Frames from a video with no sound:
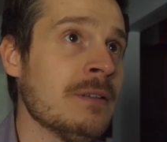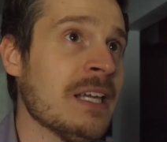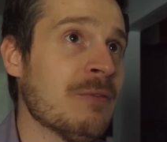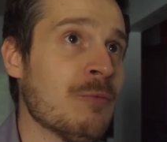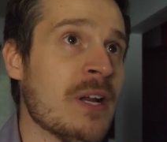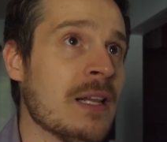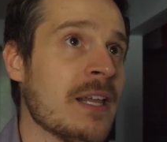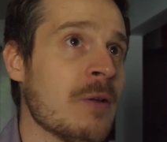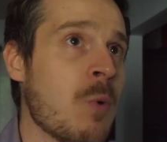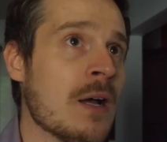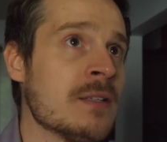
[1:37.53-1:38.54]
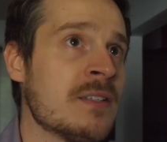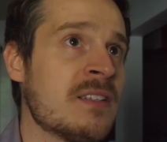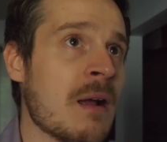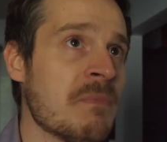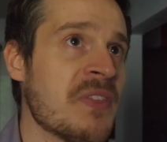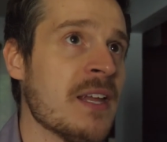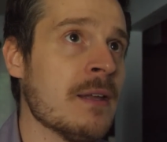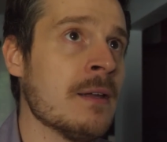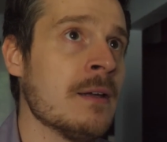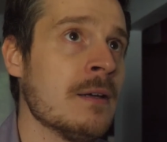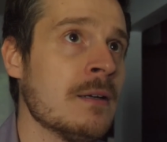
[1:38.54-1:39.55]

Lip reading: It really was something.